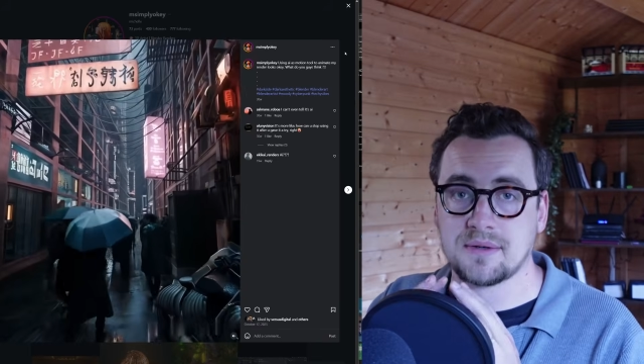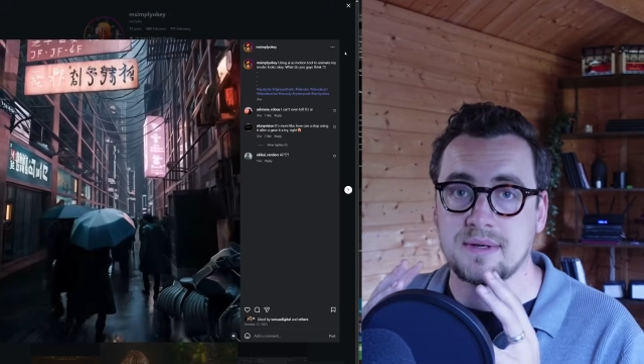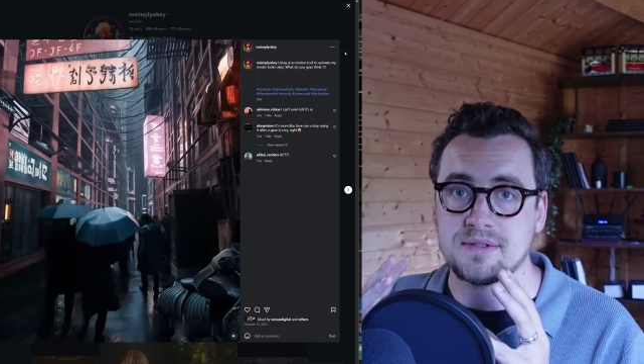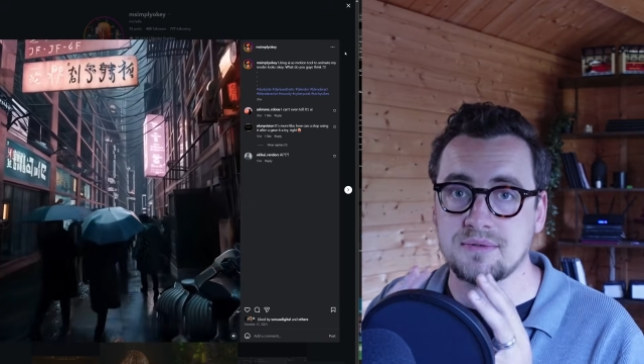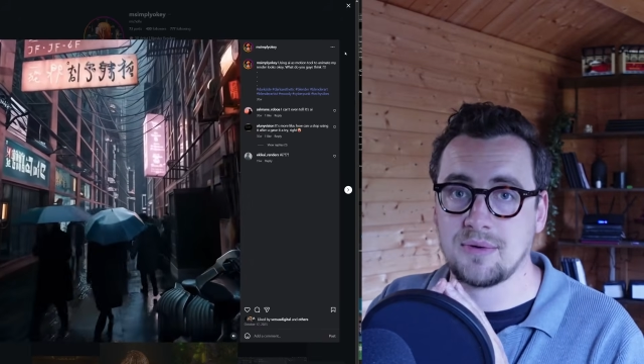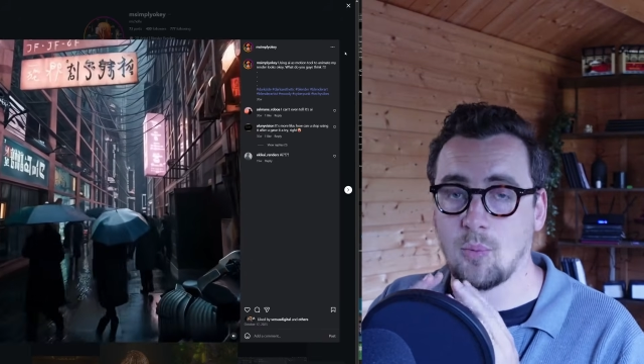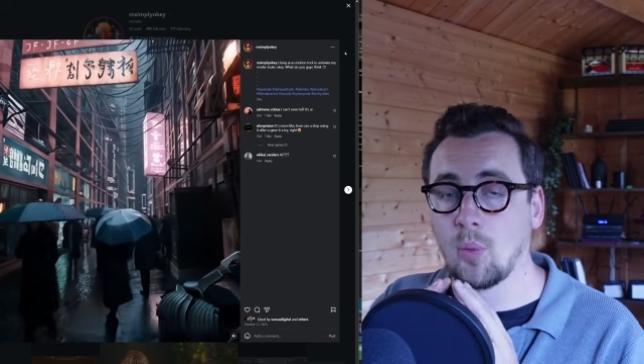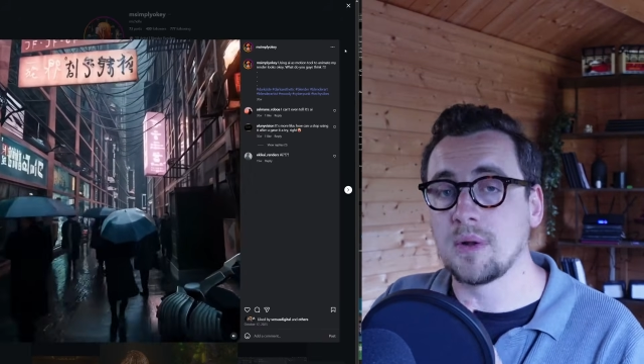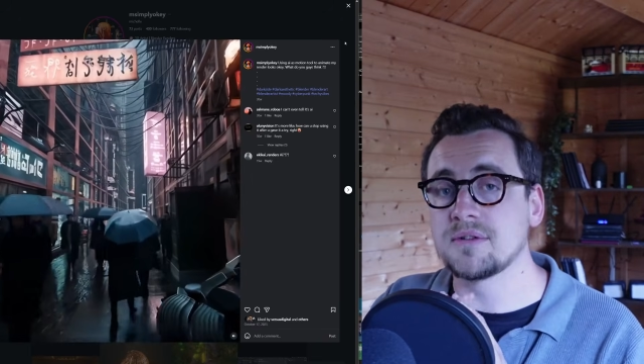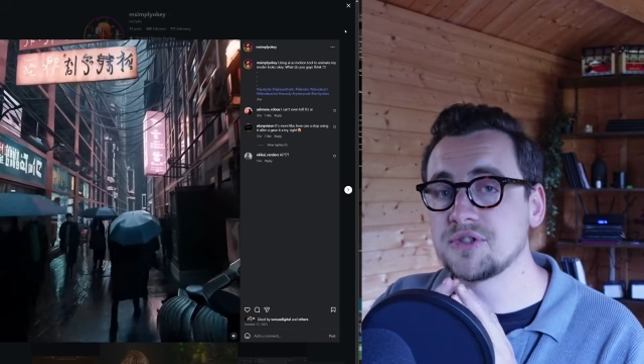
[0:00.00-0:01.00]
doing
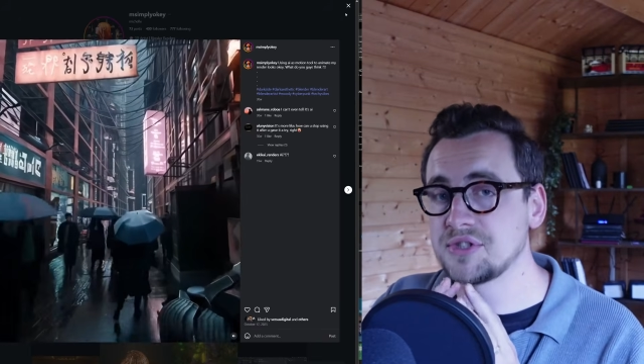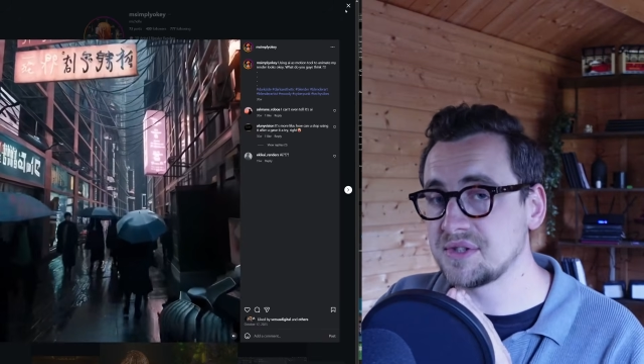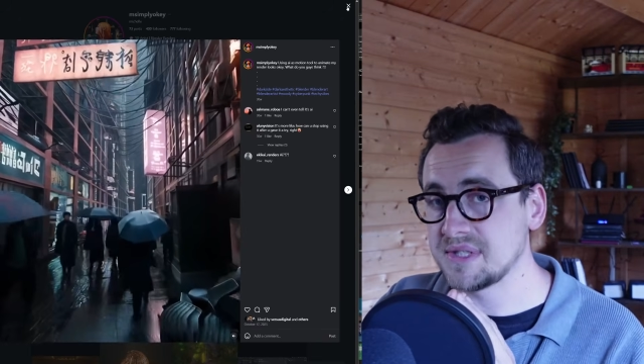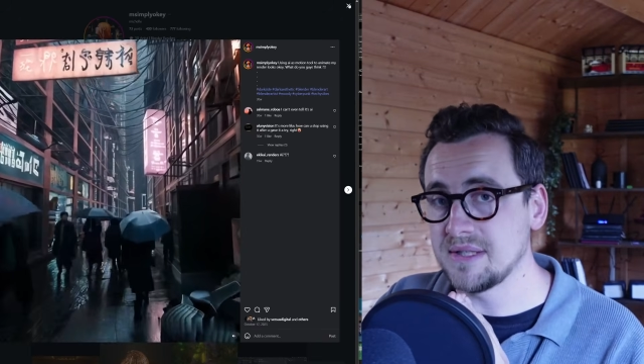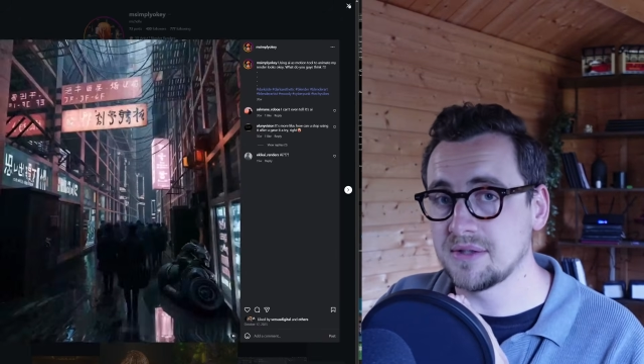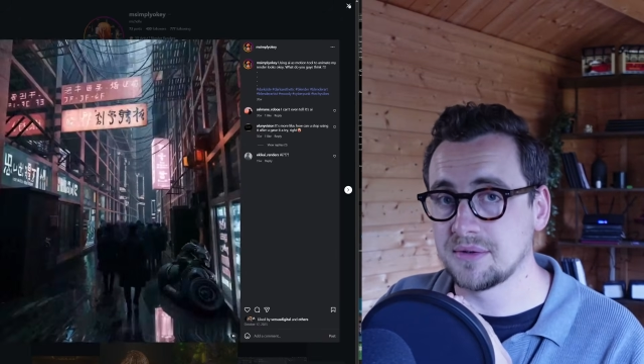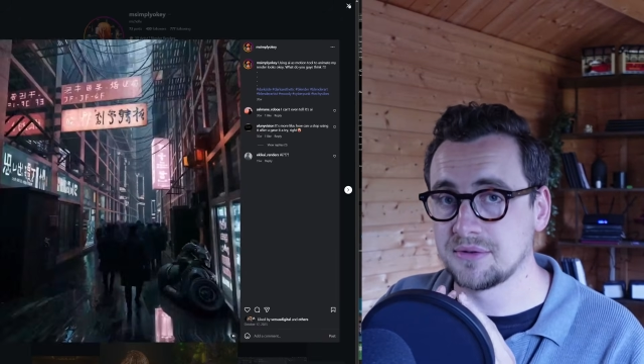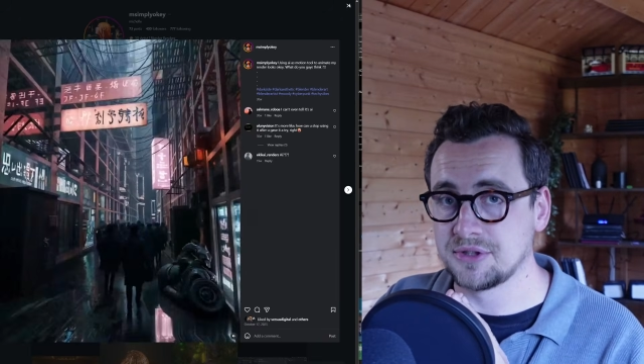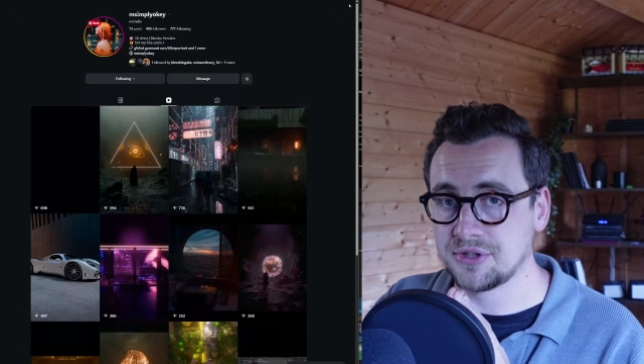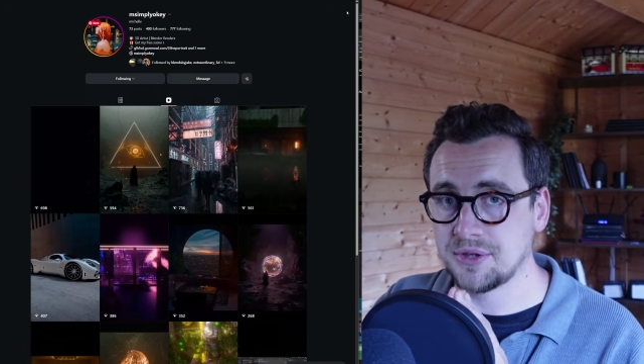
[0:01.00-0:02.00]
one singular
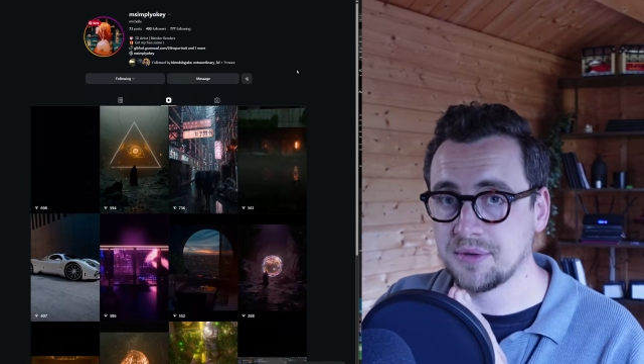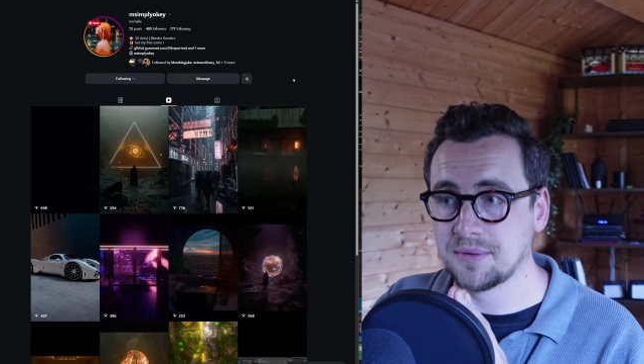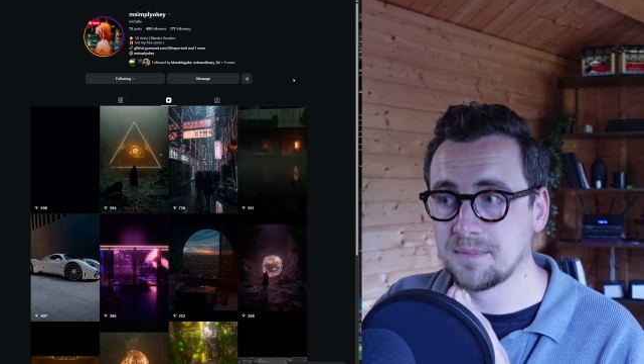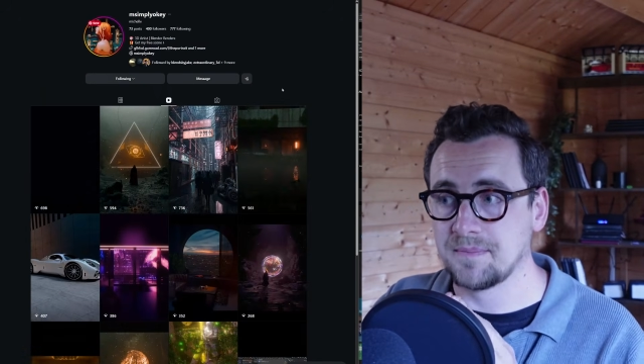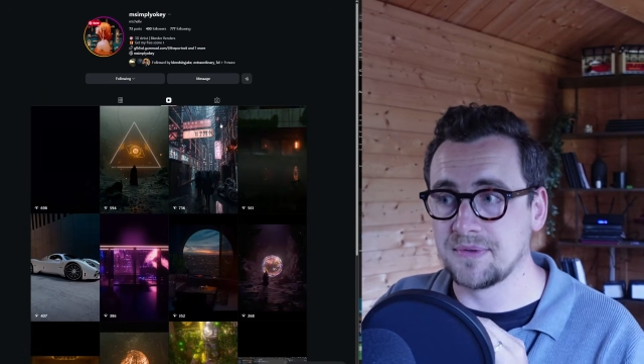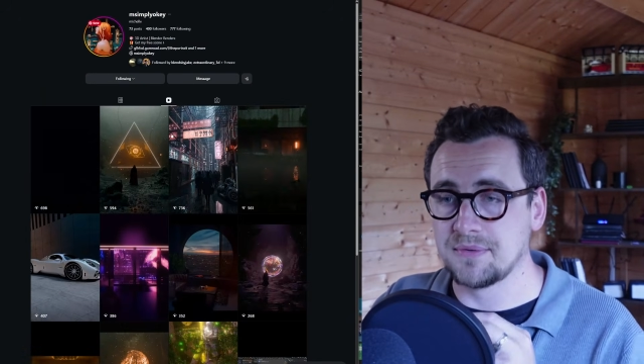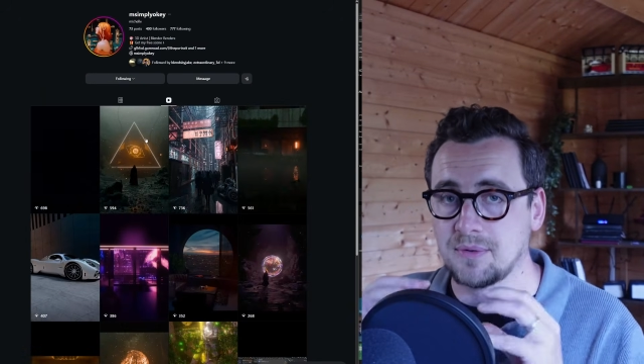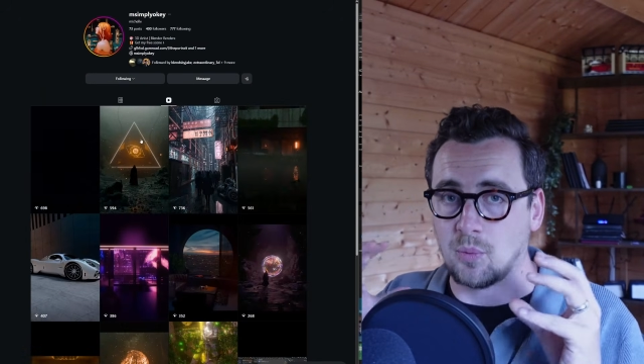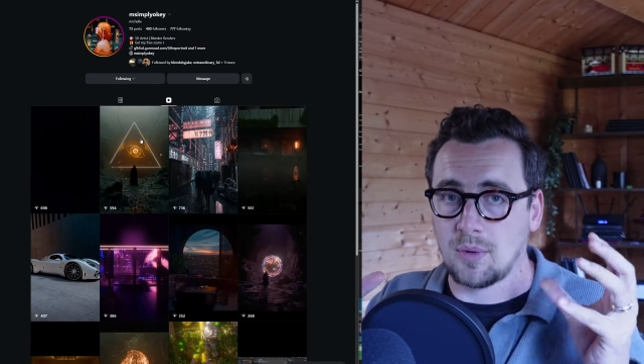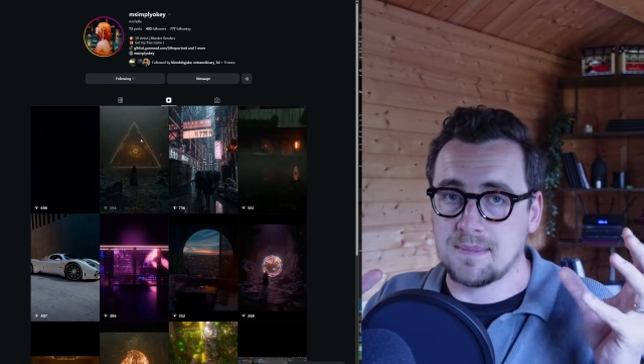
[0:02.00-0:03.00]
show, doing
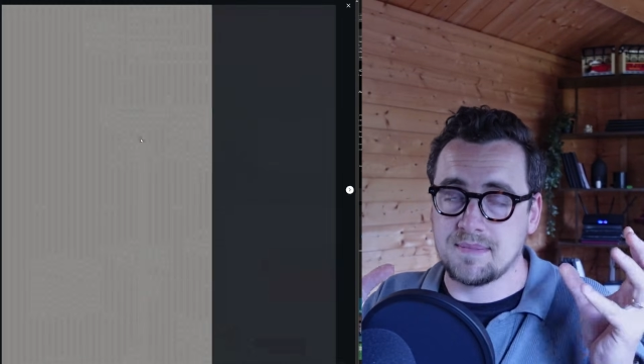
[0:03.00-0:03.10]
one big